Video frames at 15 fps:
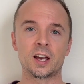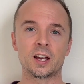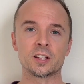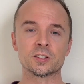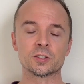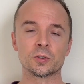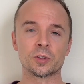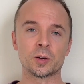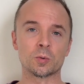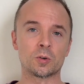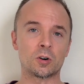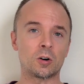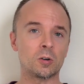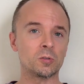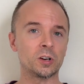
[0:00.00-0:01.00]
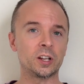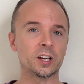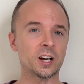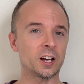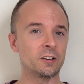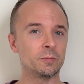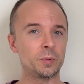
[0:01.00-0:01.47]
And so they were already
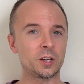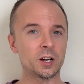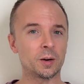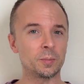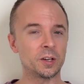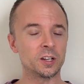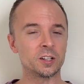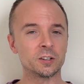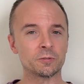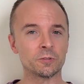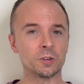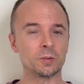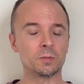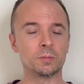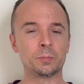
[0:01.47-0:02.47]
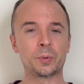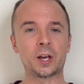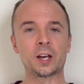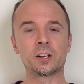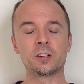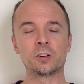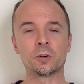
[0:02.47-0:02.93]
kind of becoming a different
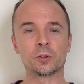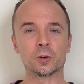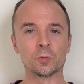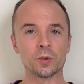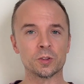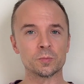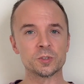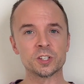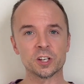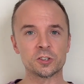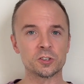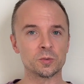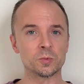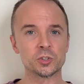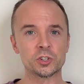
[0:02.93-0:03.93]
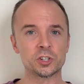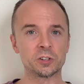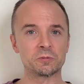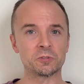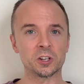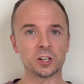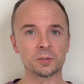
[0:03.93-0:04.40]
band. The rhythm section was
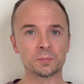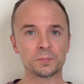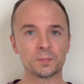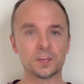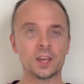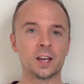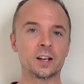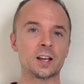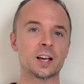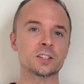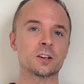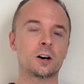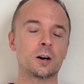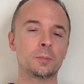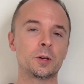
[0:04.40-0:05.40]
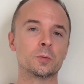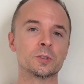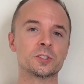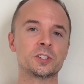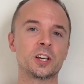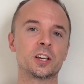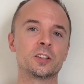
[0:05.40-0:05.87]
shifting. And as Homme
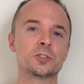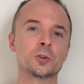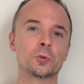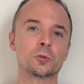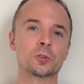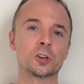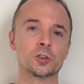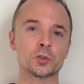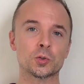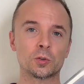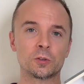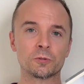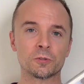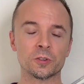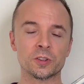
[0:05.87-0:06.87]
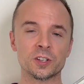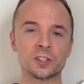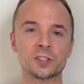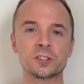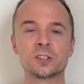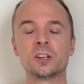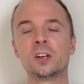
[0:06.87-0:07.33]
was taking total control for
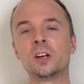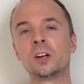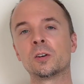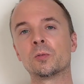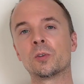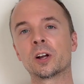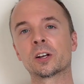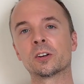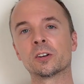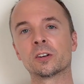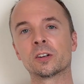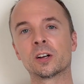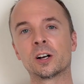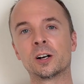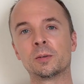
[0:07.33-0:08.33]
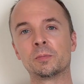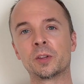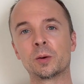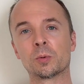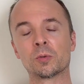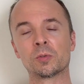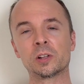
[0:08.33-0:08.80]
this record,
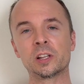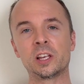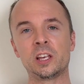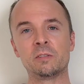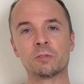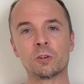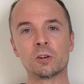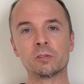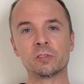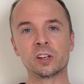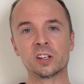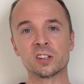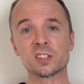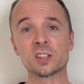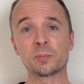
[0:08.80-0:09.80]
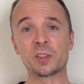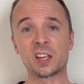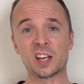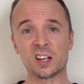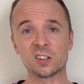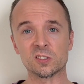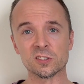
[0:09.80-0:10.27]
they were really evolving into
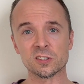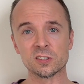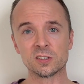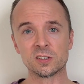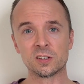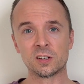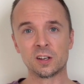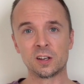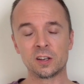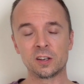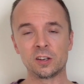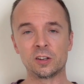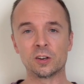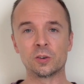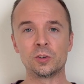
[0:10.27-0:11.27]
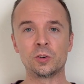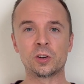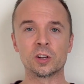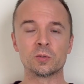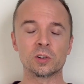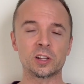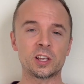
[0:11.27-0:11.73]
something else. You
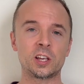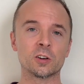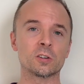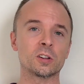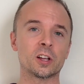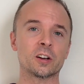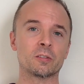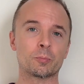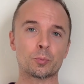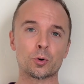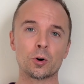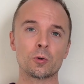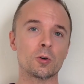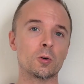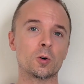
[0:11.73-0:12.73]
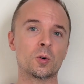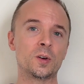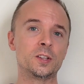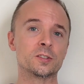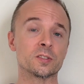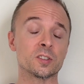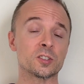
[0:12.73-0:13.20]
can really hear a lot of
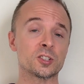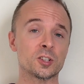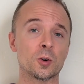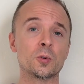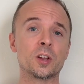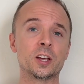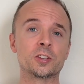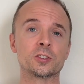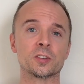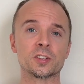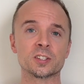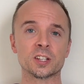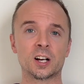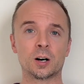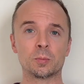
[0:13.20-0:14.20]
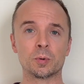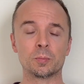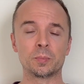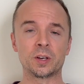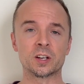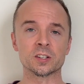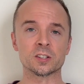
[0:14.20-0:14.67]
proto-Queens of the Stone Age on this
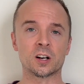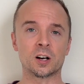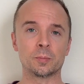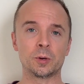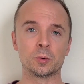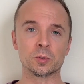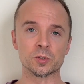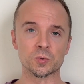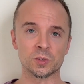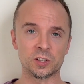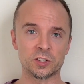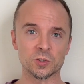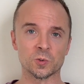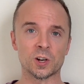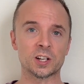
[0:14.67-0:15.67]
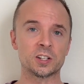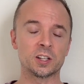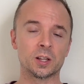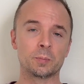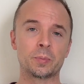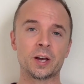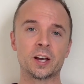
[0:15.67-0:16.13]
album because Homme was really
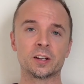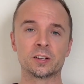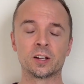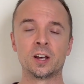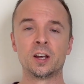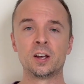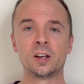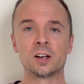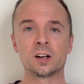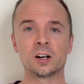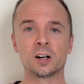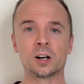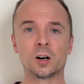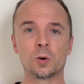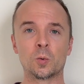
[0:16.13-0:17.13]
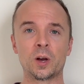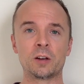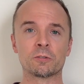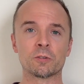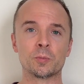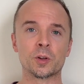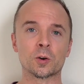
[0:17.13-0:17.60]
directing the band away
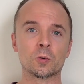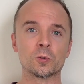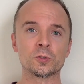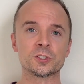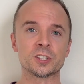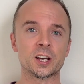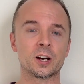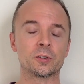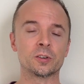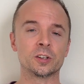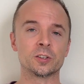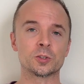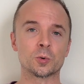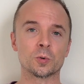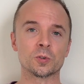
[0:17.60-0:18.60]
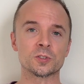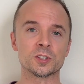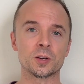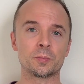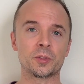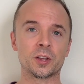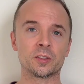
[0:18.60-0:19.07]
from their old sound and towards
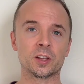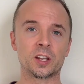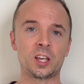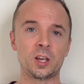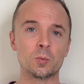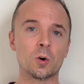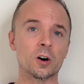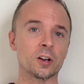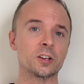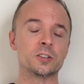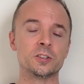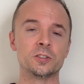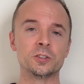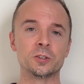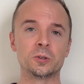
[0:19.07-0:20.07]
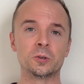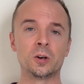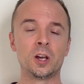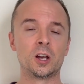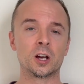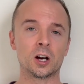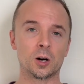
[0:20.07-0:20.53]
something that he wanted to do,
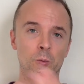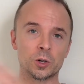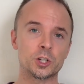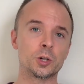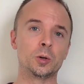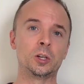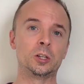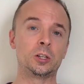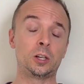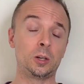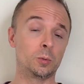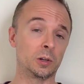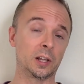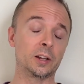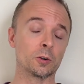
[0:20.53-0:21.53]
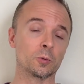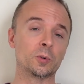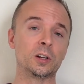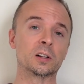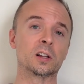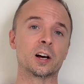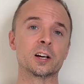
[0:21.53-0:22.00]
which he would later
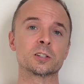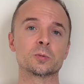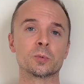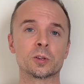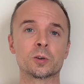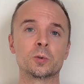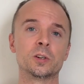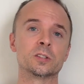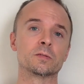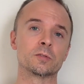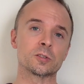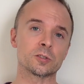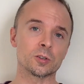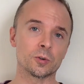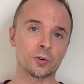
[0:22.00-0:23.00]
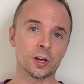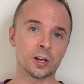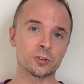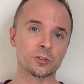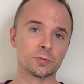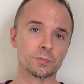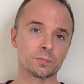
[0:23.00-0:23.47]
realize with Queens of the Stone
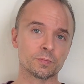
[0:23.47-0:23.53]
Age.